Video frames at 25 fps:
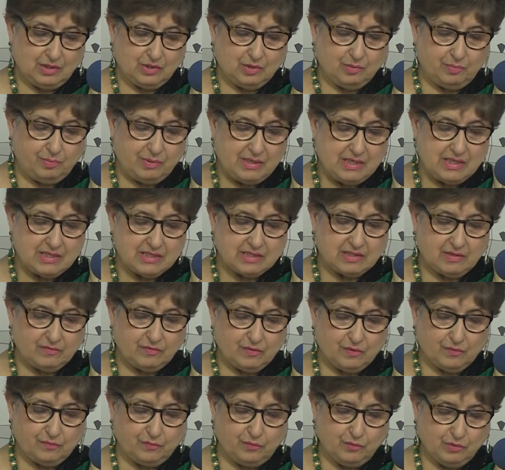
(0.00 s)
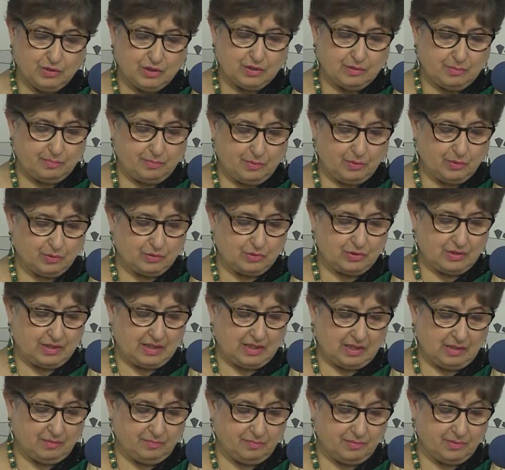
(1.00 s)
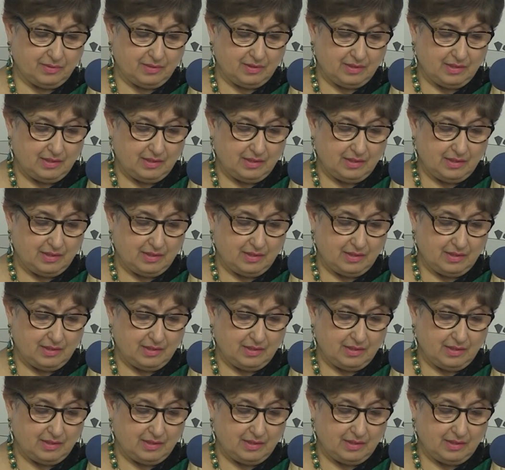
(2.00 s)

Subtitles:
to please give your full support to help